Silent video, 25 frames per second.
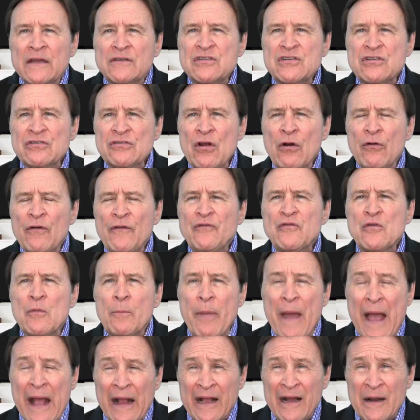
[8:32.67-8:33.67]
Do you know, if you
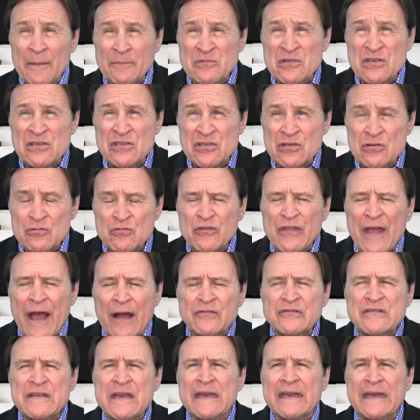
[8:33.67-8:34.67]
back up to
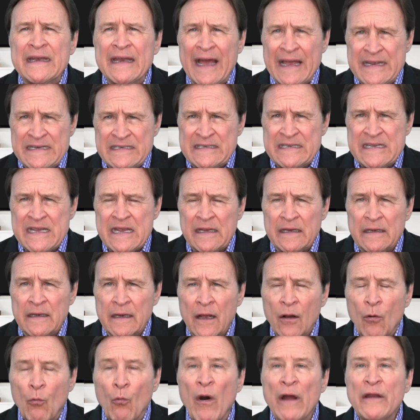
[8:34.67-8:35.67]
2019,
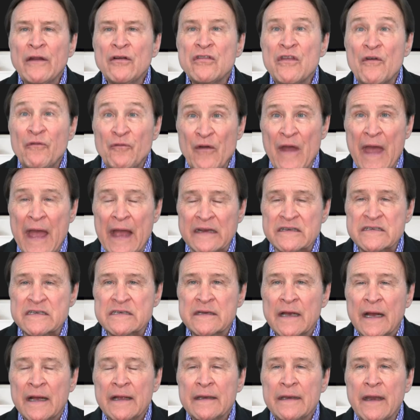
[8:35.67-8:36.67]
what are the
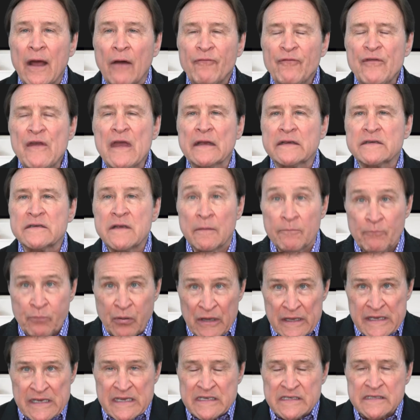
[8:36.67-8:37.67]
facts? Now, Vic,
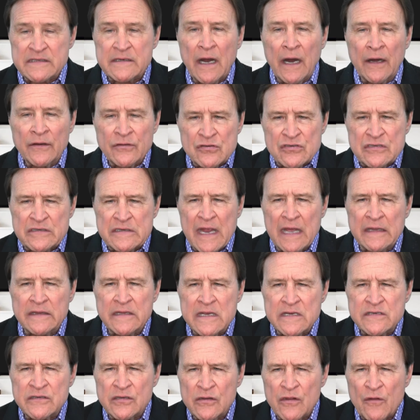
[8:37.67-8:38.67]
please understand,
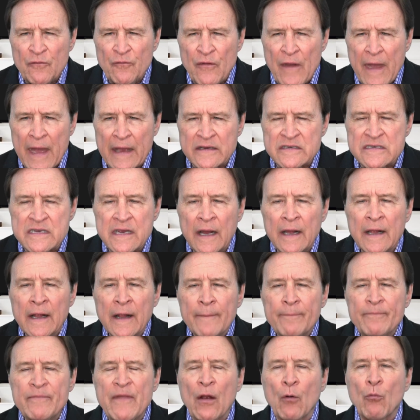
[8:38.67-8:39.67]
these are the facts.
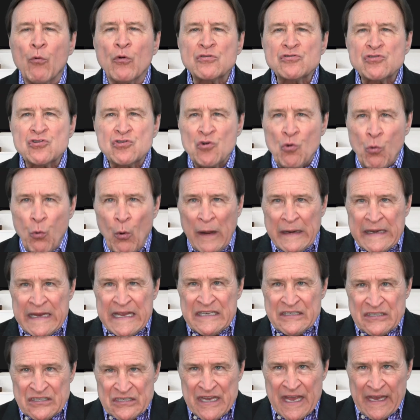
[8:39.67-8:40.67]
There were
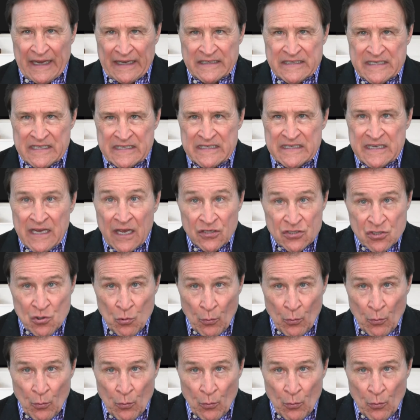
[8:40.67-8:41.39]
26